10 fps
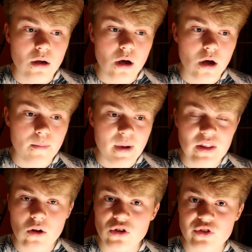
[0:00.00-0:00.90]

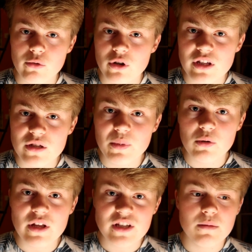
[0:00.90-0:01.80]
And Arsenal looking to
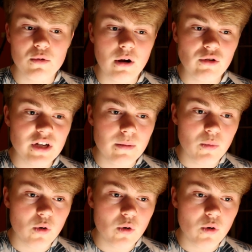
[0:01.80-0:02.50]
build their team around him.